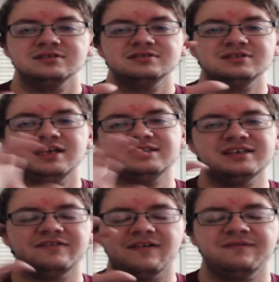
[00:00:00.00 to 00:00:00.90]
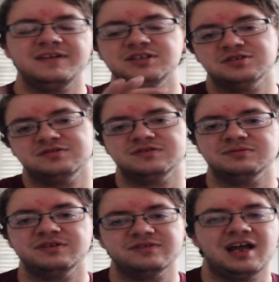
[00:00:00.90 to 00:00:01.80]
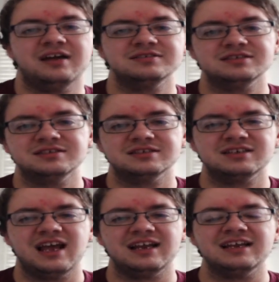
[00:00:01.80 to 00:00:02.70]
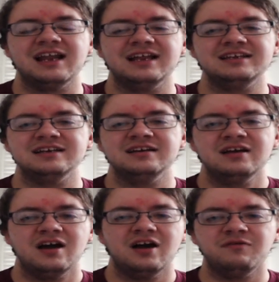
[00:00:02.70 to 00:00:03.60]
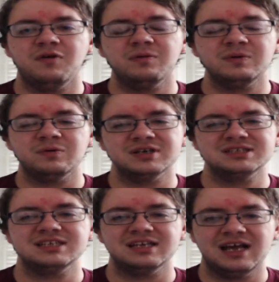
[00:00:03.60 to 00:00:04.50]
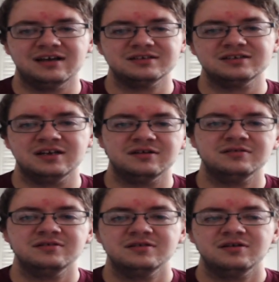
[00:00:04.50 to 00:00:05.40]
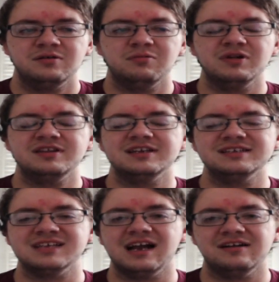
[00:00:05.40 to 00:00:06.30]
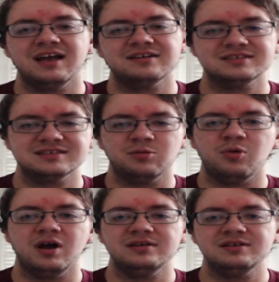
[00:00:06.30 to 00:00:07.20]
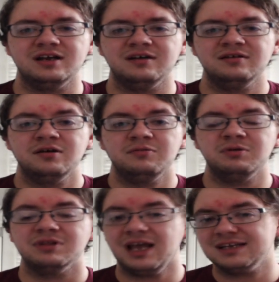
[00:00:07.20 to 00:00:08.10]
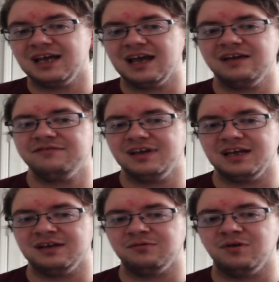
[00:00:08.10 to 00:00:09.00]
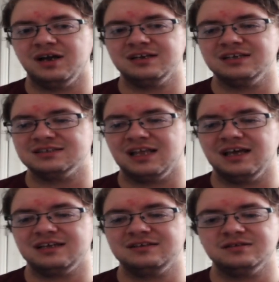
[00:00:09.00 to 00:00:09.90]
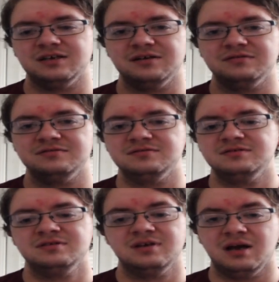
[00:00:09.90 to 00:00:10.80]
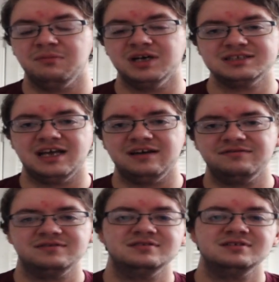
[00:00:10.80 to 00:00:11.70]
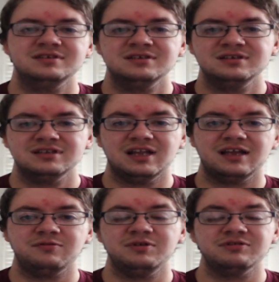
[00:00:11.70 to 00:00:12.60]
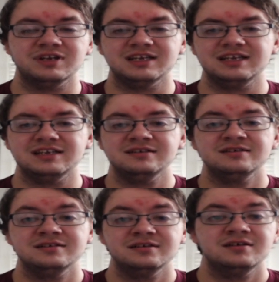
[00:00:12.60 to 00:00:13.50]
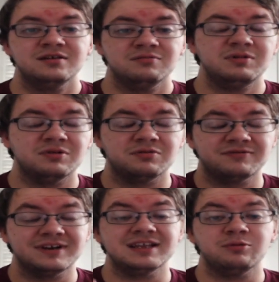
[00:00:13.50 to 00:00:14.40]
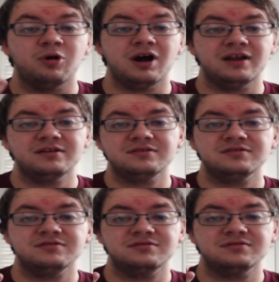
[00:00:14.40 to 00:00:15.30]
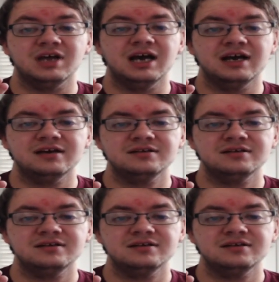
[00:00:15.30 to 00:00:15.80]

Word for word: take different features from different houses to kind of get an idea of what we want to see in a house, you know, what the desired house is and what, you know, we would like to have and what is like, you know, a must have. Like we really need, we will really want, uh,